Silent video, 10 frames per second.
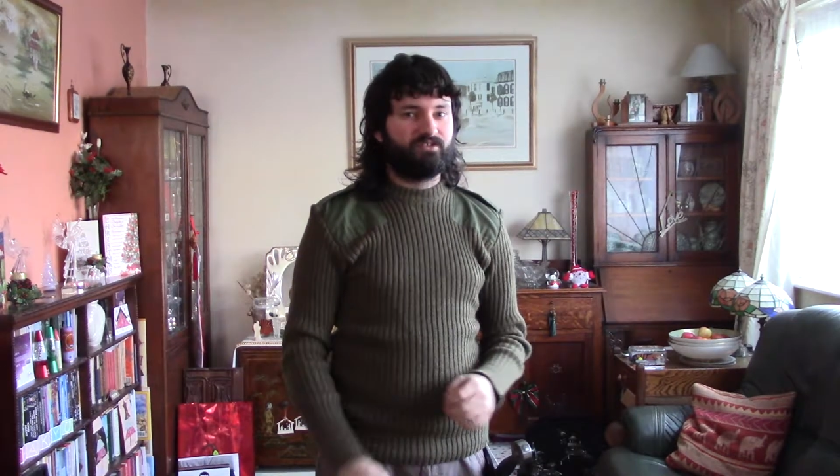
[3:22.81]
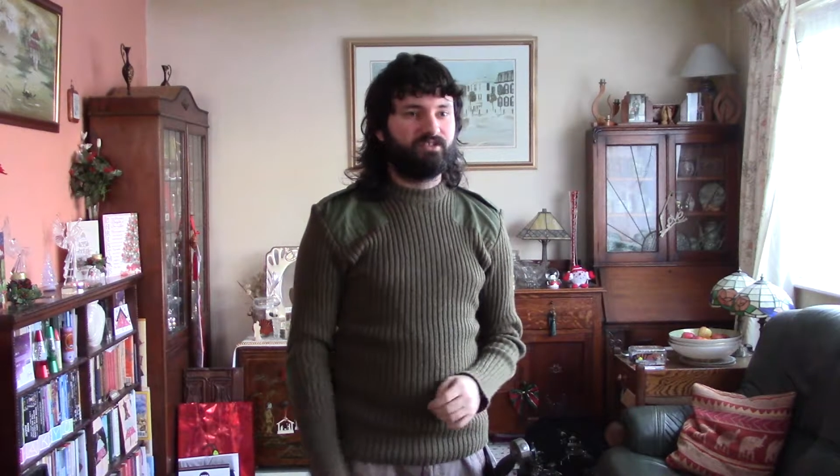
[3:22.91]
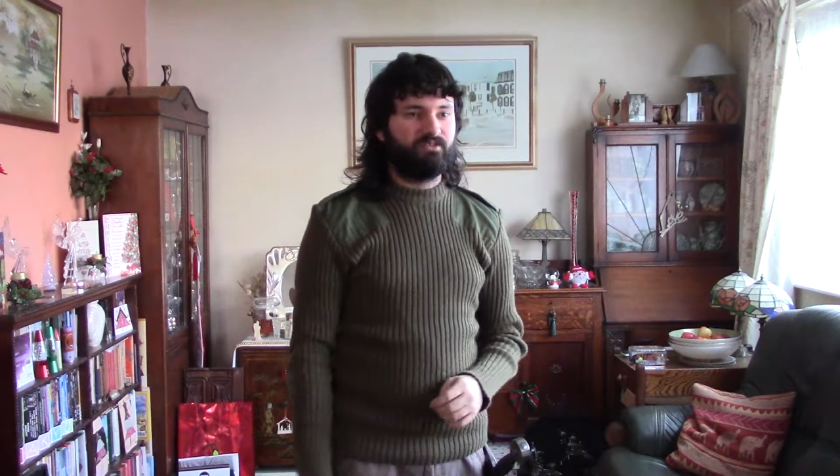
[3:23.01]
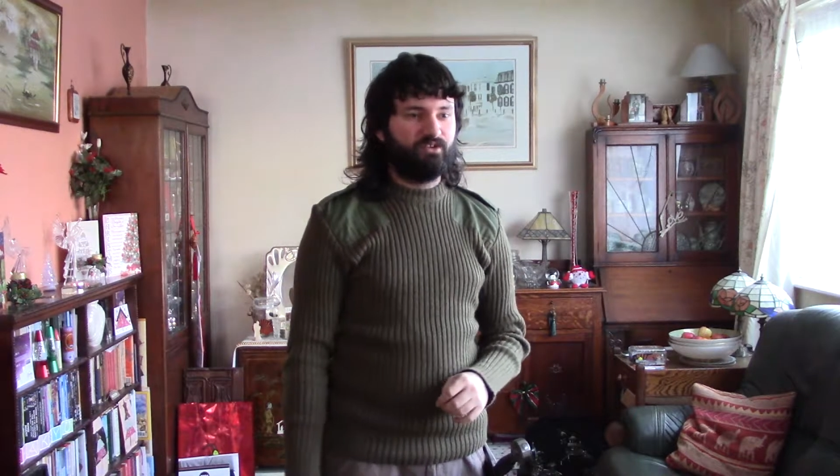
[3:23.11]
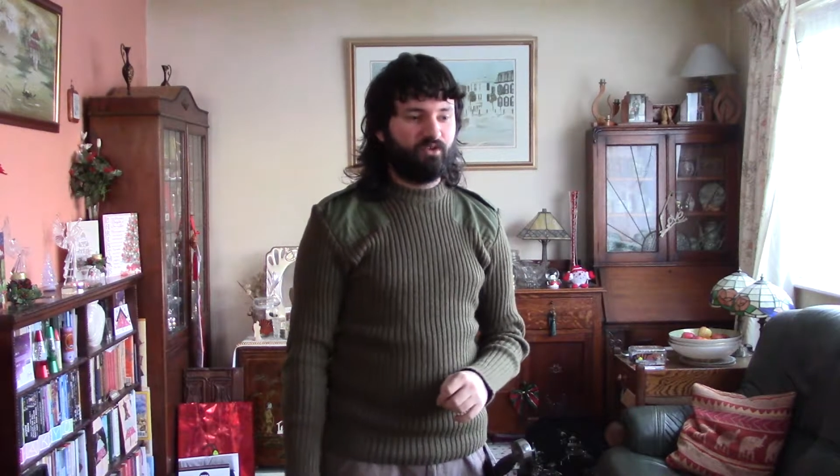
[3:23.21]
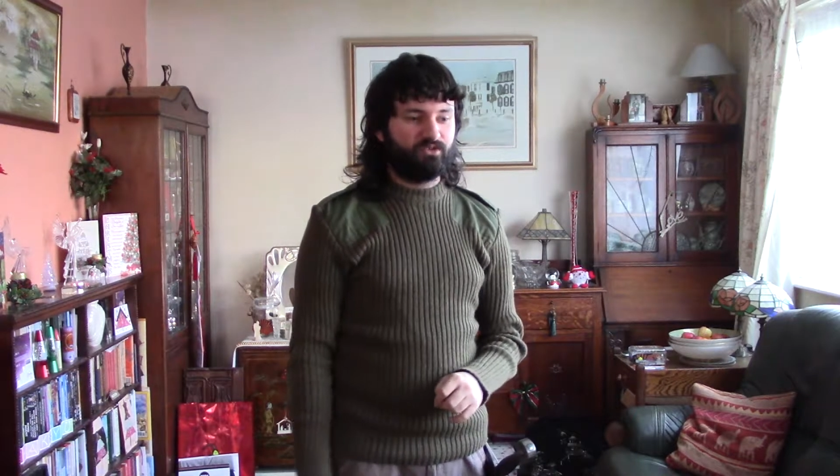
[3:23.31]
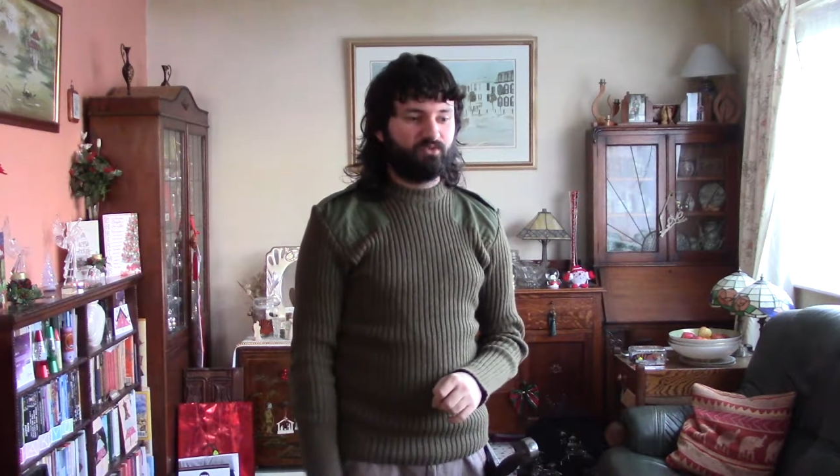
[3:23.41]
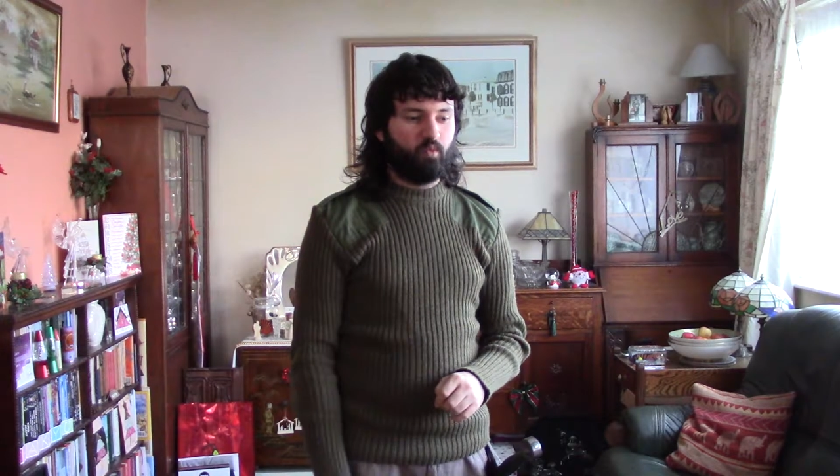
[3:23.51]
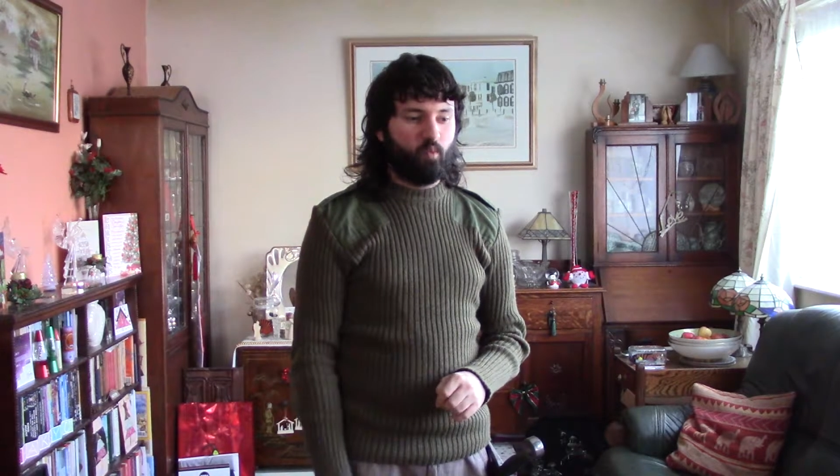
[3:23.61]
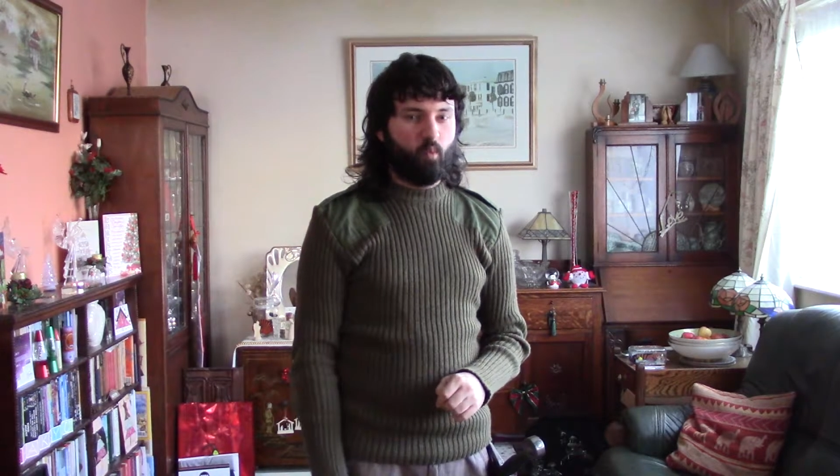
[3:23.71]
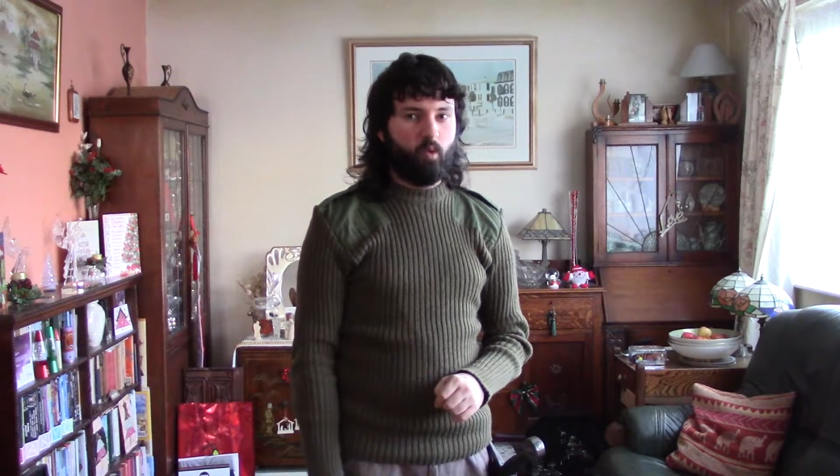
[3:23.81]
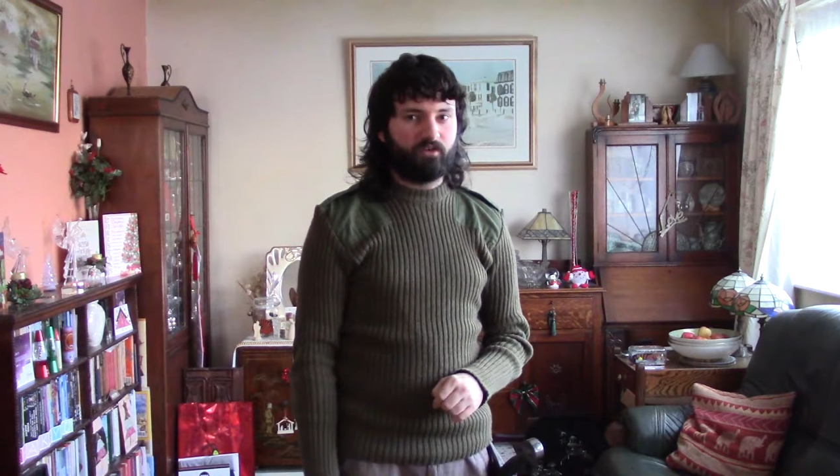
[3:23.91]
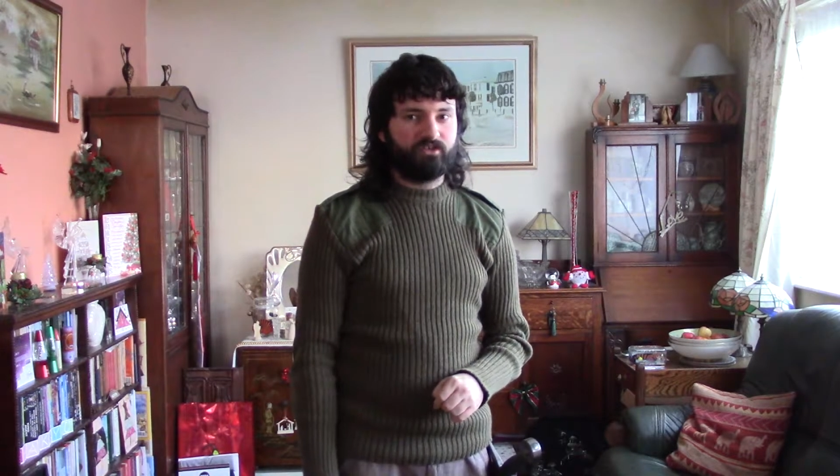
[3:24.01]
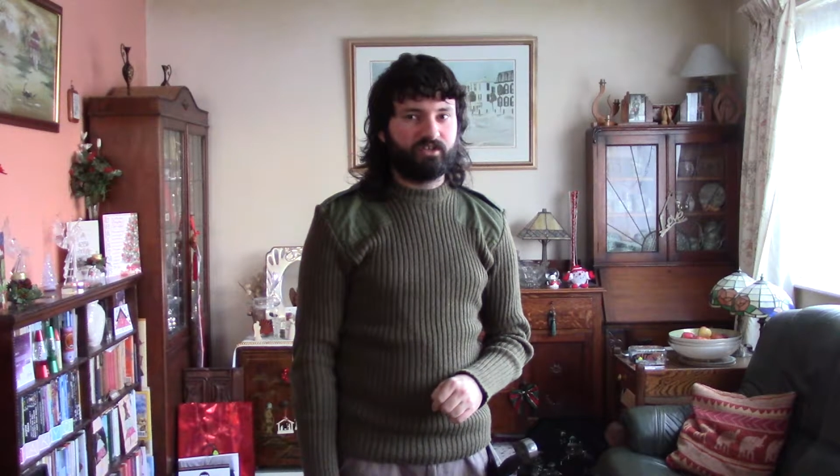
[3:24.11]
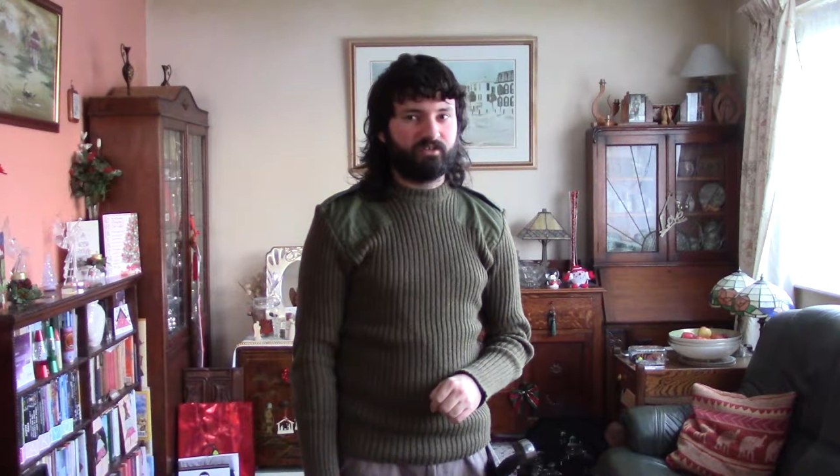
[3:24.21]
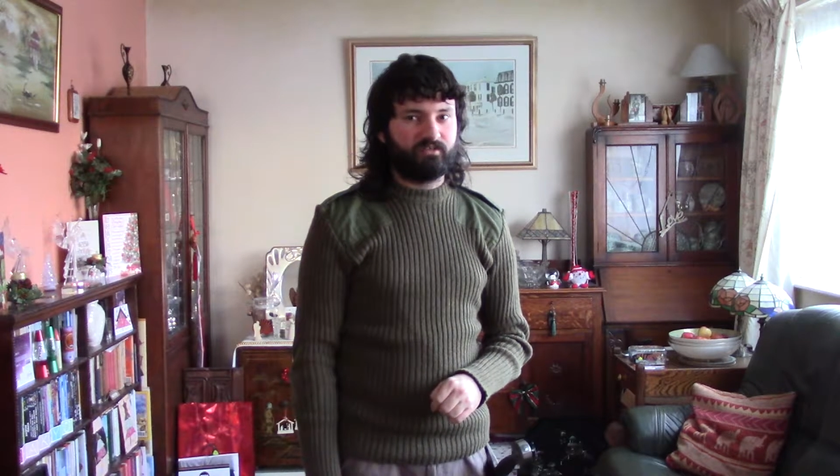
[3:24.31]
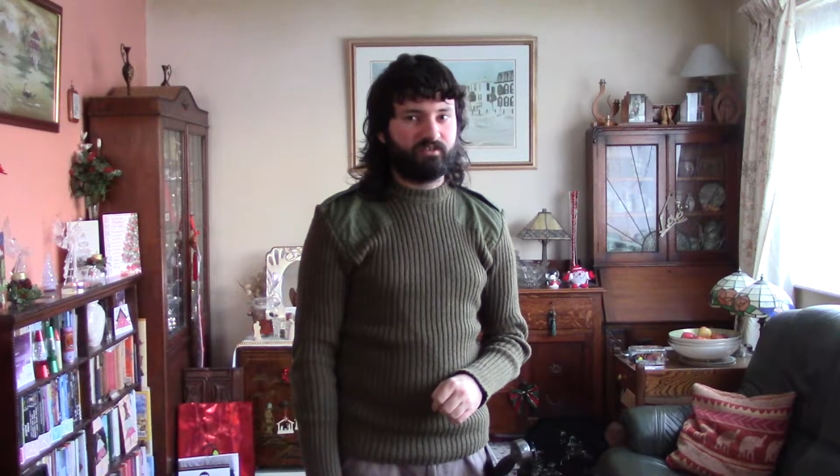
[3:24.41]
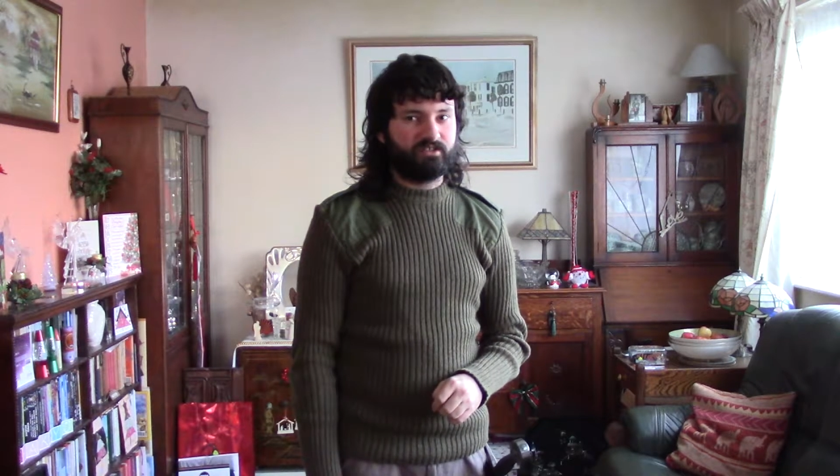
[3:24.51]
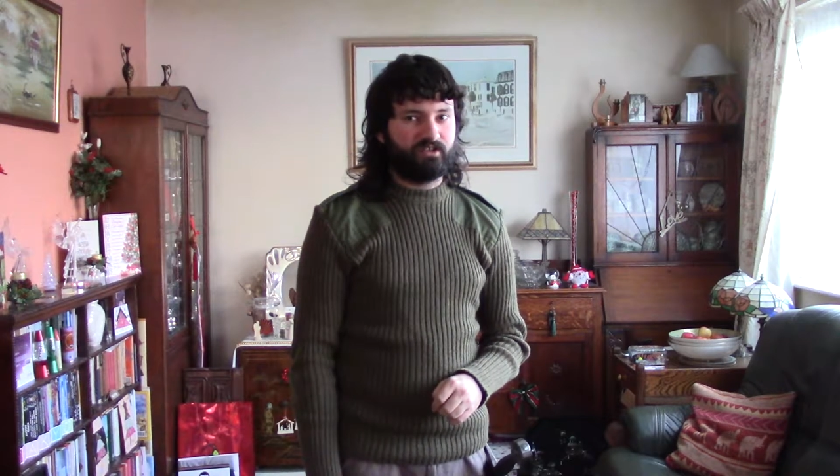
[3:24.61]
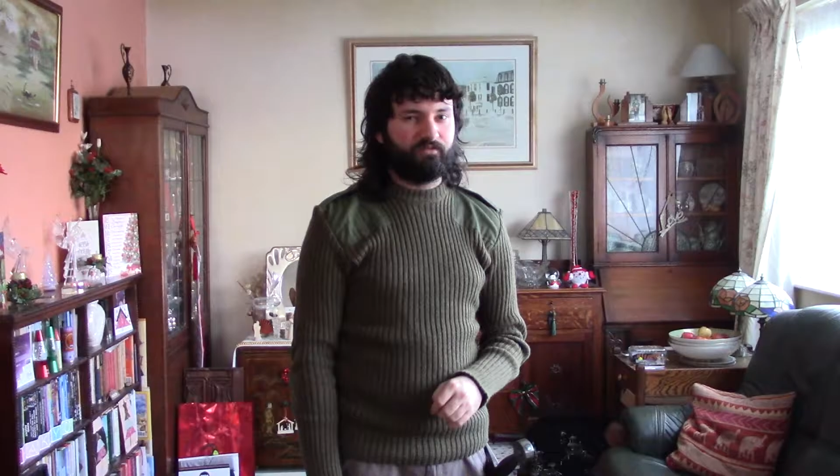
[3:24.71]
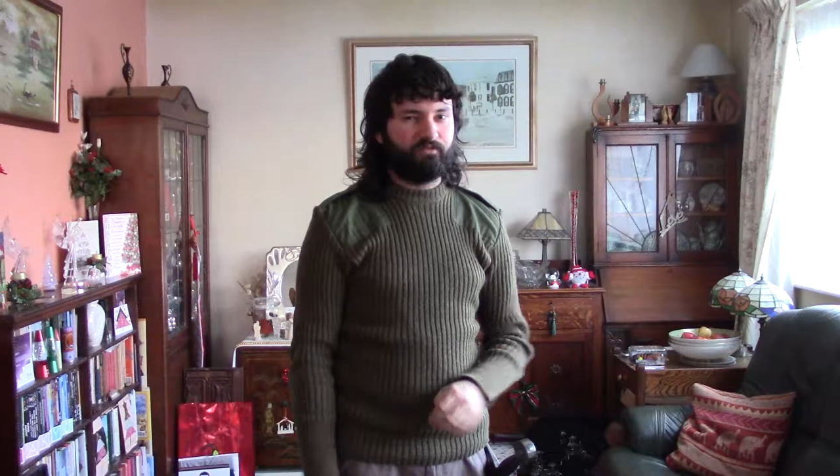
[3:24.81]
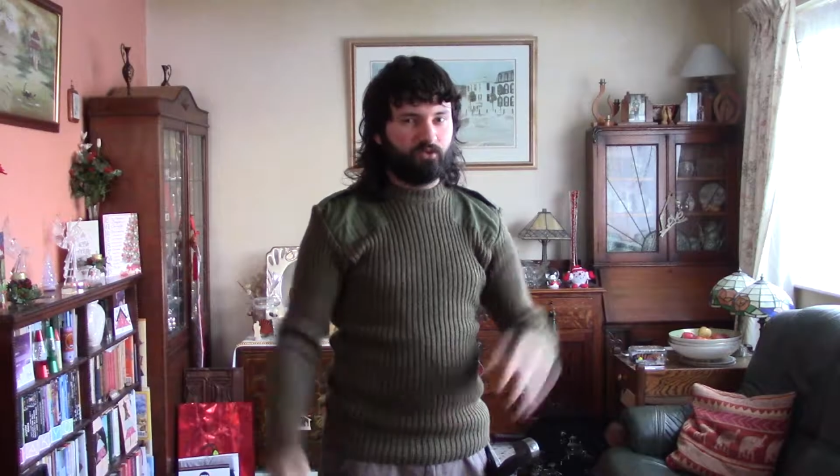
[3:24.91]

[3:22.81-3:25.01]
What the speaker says: So you're not just watching the stuff,